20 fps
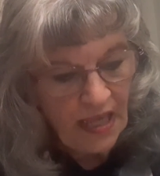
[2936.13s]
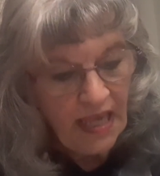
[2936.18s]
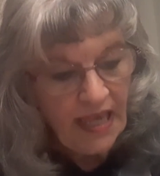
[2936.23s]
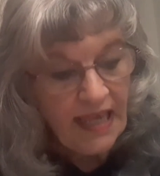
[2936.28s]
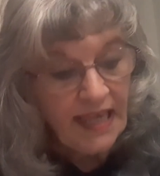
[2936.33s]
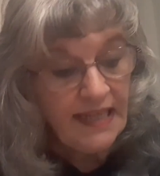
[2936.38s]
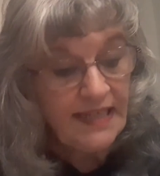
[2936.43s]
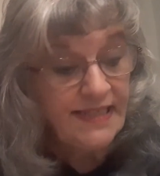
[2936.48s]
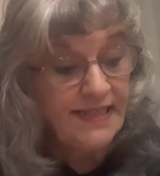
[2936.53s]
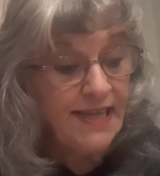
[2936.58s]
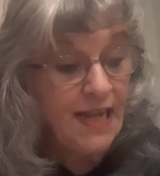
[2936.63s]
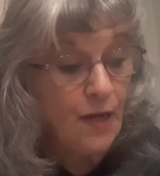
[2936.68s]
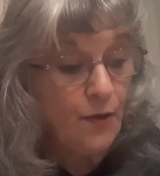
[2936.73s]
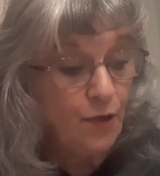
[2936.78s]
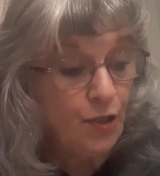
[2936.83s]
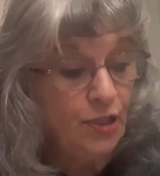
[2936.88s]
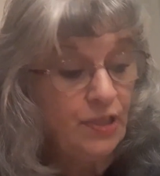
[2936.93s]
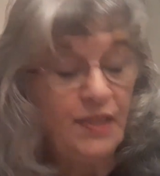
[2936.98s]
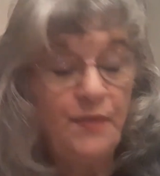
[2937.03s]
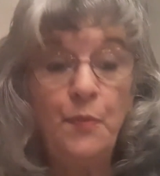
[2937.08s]
It is now
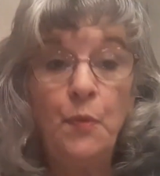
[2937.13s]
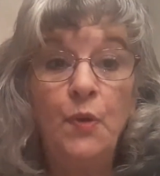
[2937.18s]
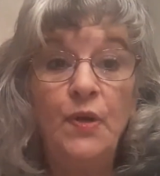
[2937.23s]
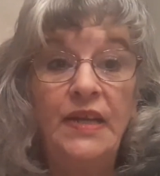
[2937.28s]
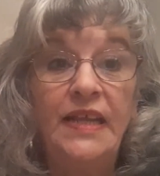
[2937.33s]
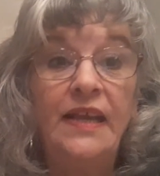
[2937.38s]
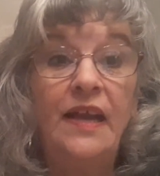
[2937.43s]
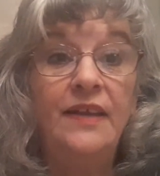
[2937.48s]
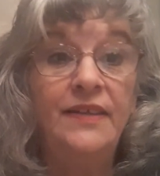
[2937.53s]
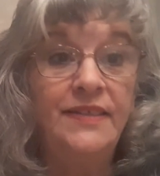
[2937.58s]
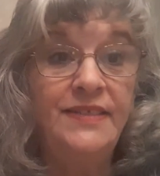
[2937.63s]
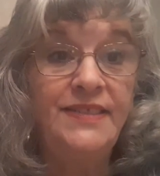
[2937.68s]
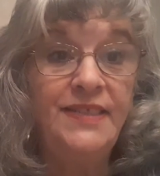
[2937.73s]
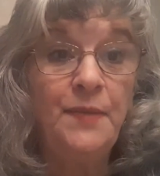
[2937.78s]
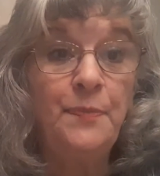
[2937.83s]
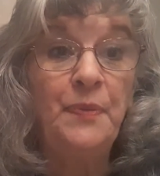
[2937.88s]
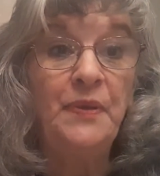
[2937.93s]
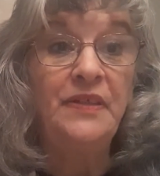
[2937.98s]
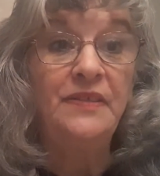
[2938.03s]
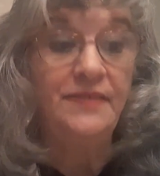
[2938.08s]
early morning on a
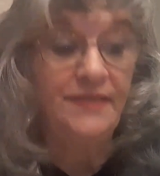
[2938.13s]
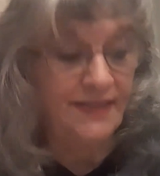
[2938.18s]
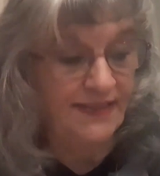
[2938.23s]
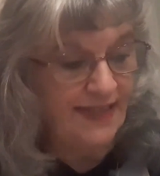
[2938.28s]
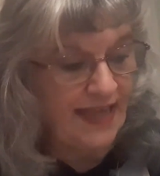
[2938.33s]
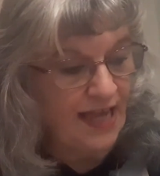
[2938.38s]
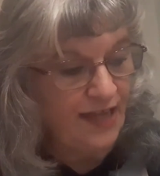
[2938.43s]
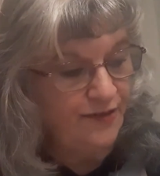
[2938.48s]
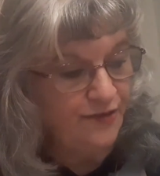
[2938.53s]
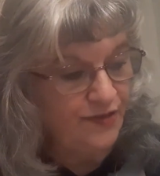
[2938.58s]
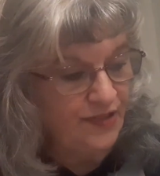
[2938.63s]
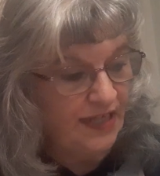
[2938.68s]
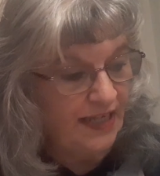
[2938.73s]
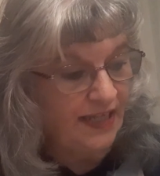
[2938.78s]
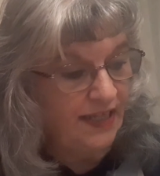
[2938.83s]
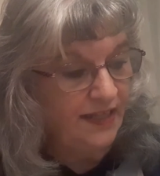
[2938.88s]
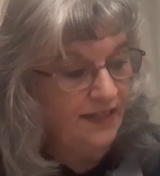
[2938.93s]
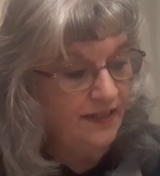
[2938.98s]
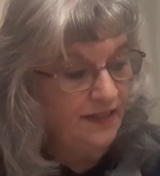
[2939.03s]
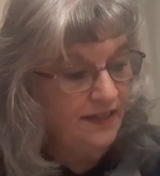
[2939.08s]
typical
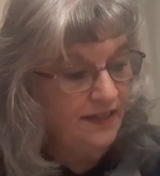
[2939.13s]
Saturday,